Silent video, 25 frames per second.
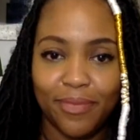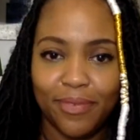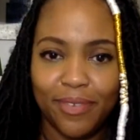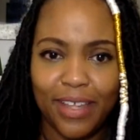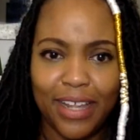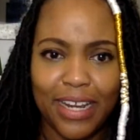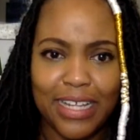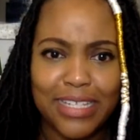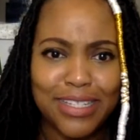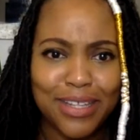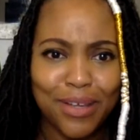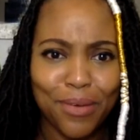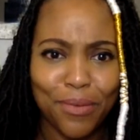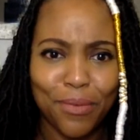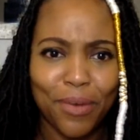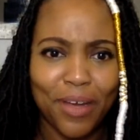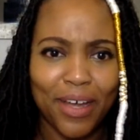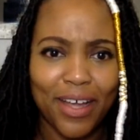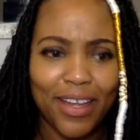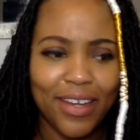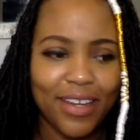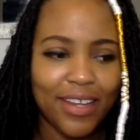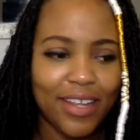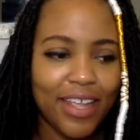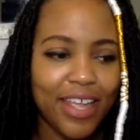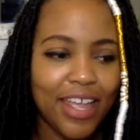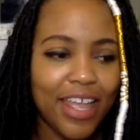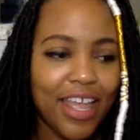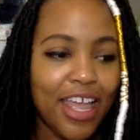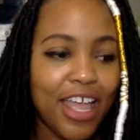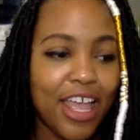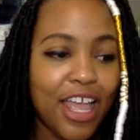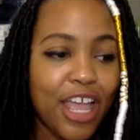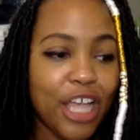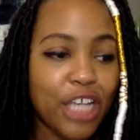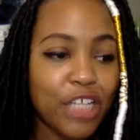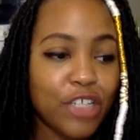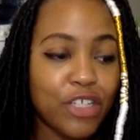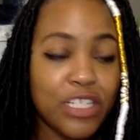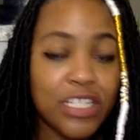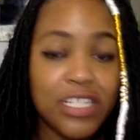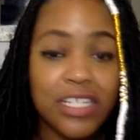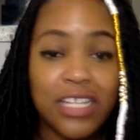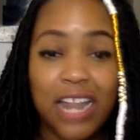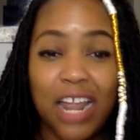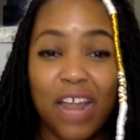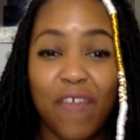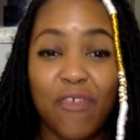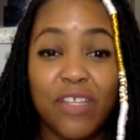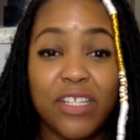And I said, what? And she
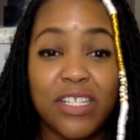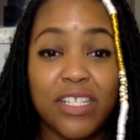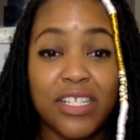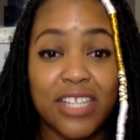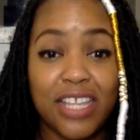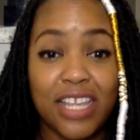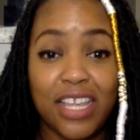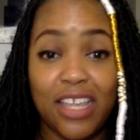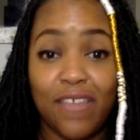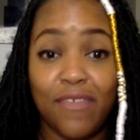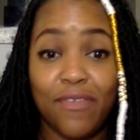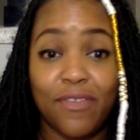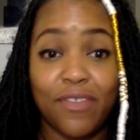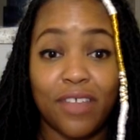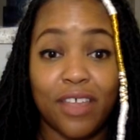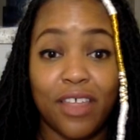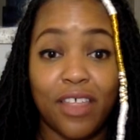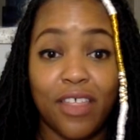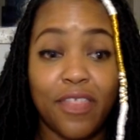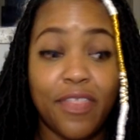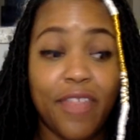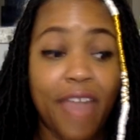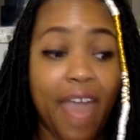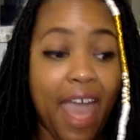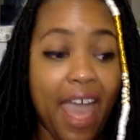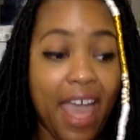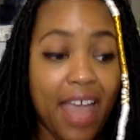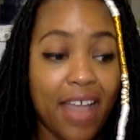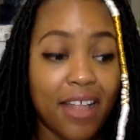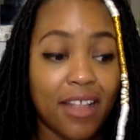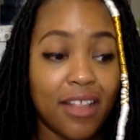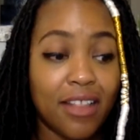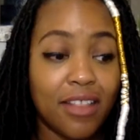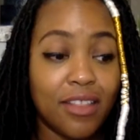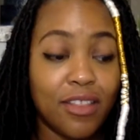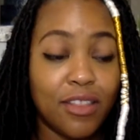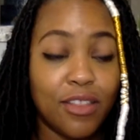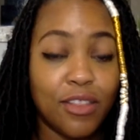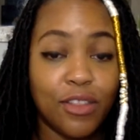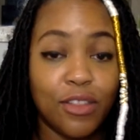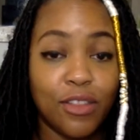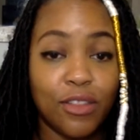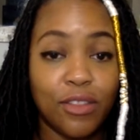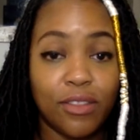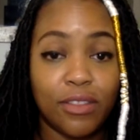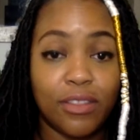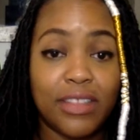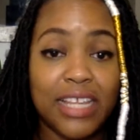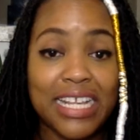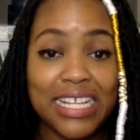said, I received that
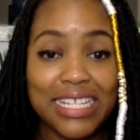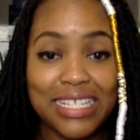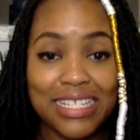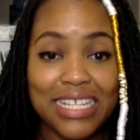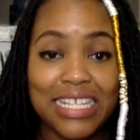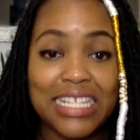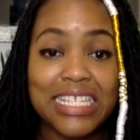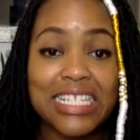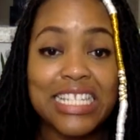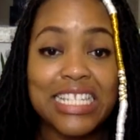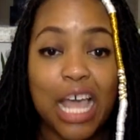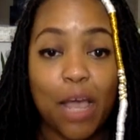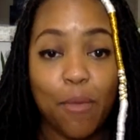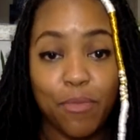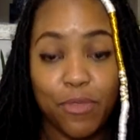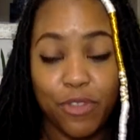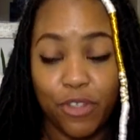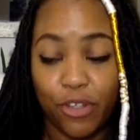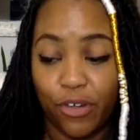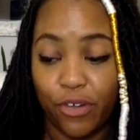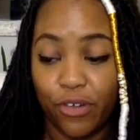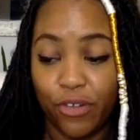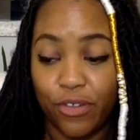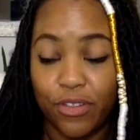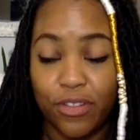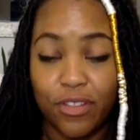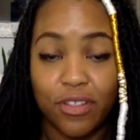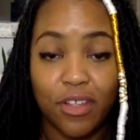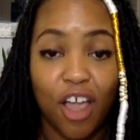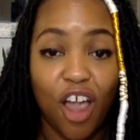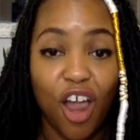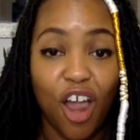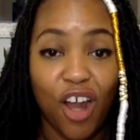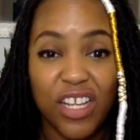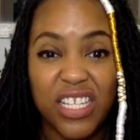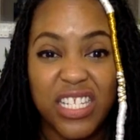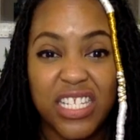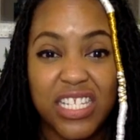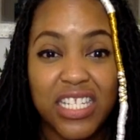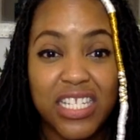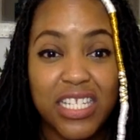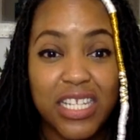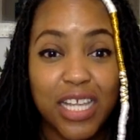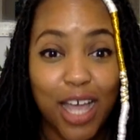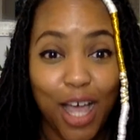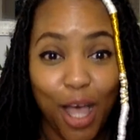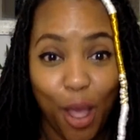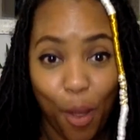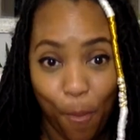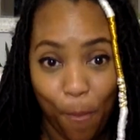these deceptors are
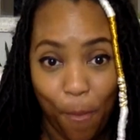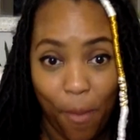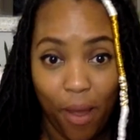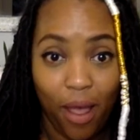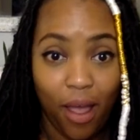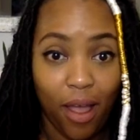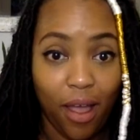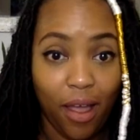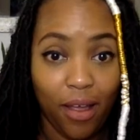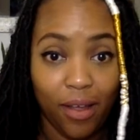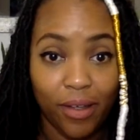scum,